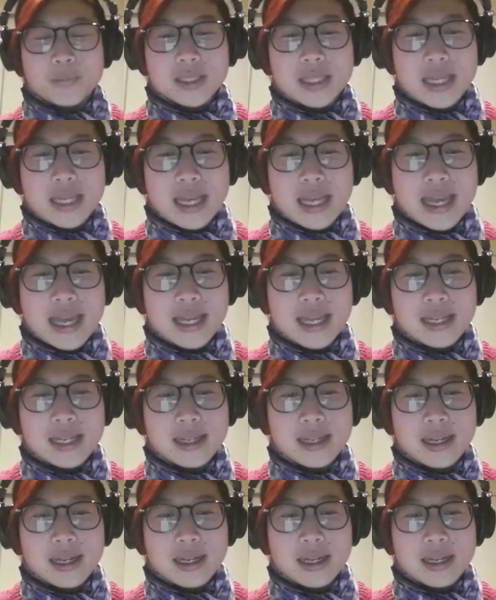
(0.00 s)

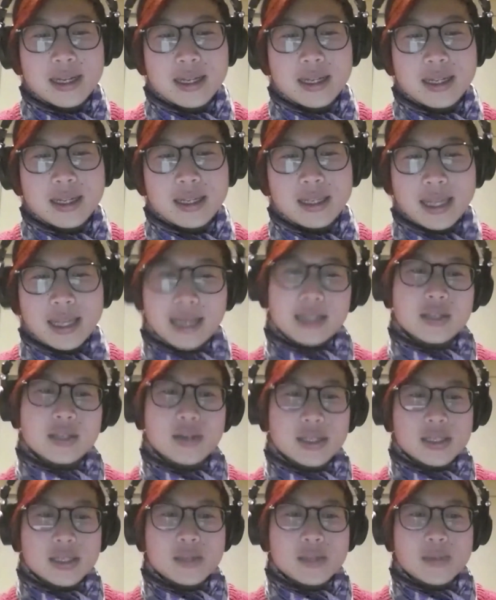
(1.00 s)
And yeah, so
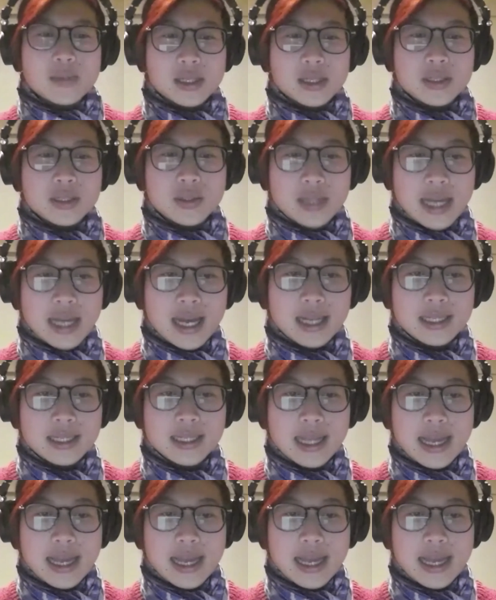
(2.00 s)
I just want to do that.